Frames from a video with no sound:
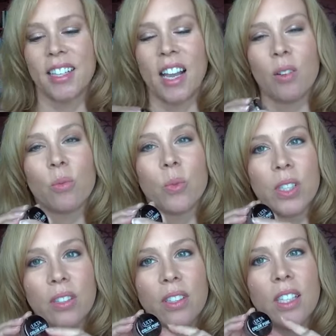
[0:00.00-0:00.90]
I
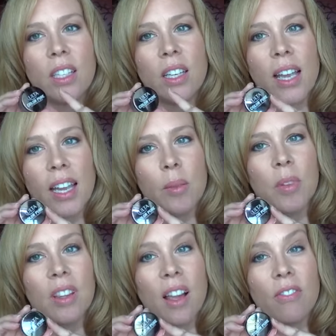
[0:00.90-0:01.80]
really
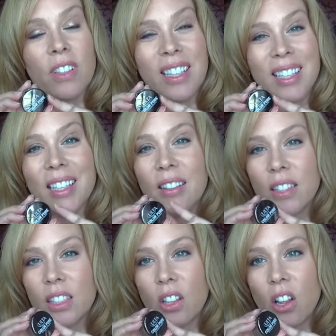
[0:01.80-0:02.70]
am loving
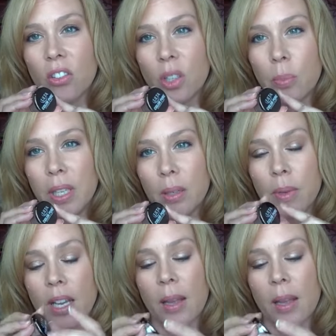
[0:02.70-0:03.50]
this Ulta Pigment.